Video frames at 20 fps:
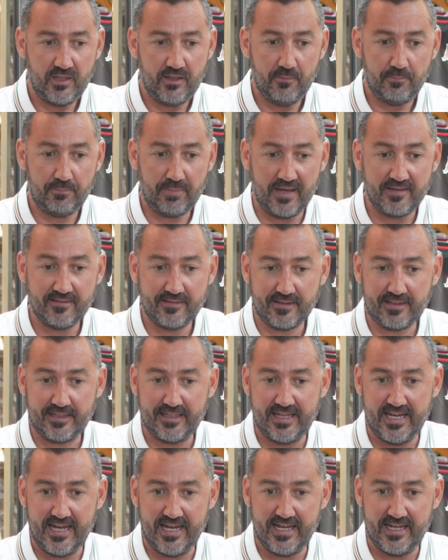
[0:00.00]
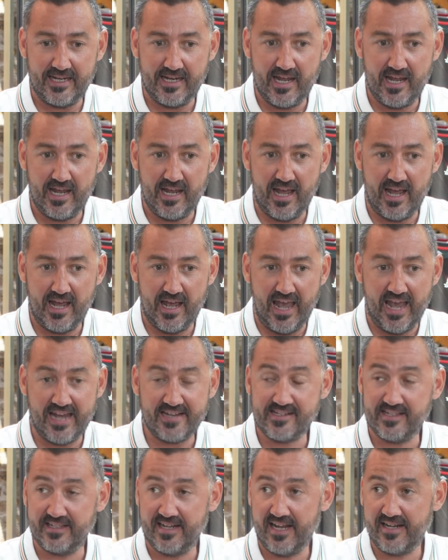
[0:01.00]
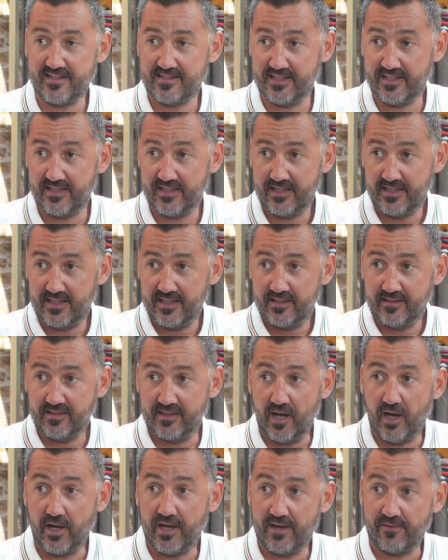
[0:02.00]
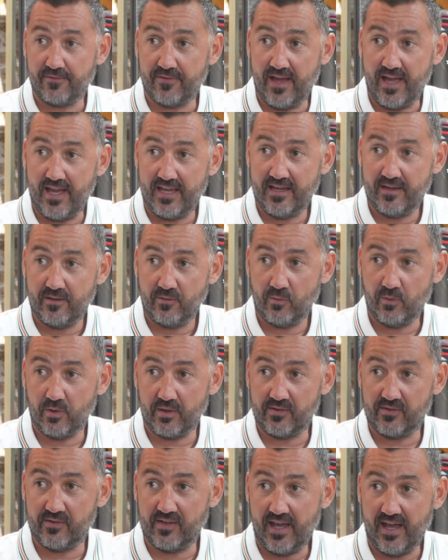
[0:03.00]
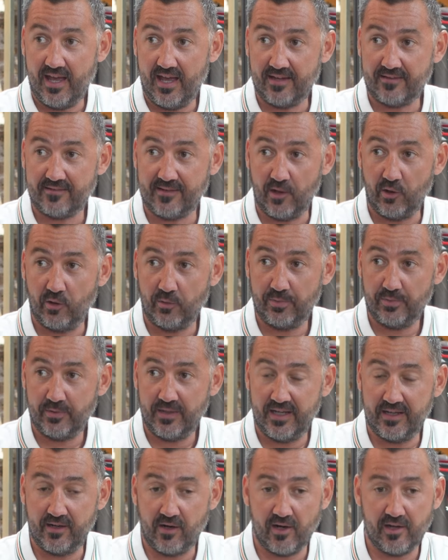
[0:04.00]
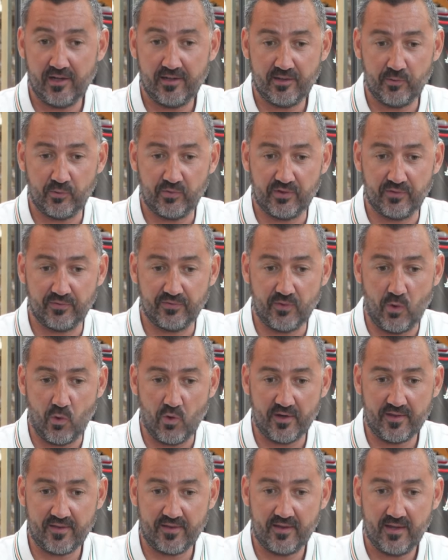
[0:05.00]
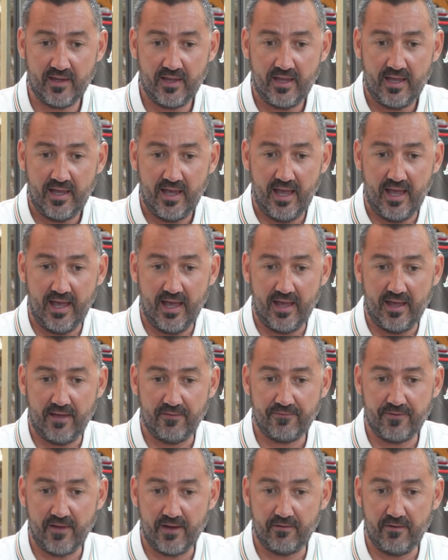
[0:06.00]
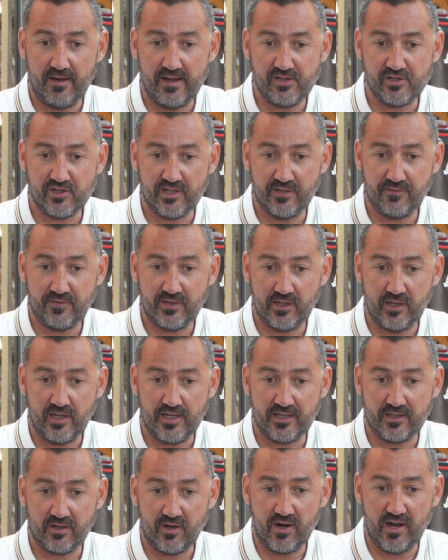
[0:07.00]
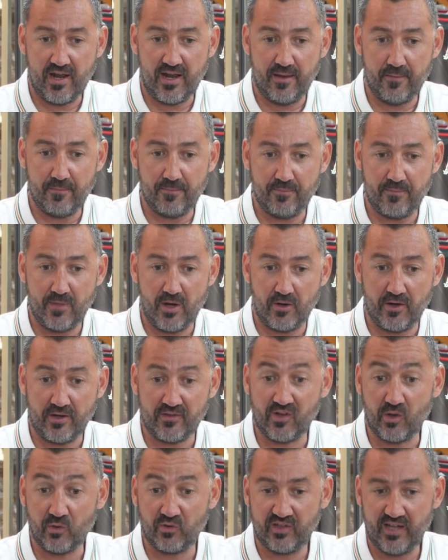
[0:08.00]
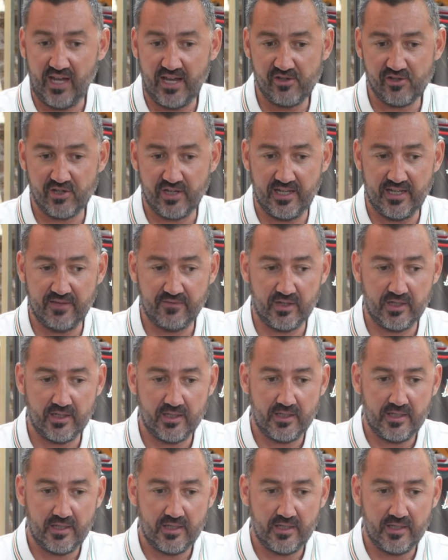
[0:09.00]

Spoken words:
basically, in 1880, the IFA was set up in Ireland. It was the fourth federation, if you like, or association even,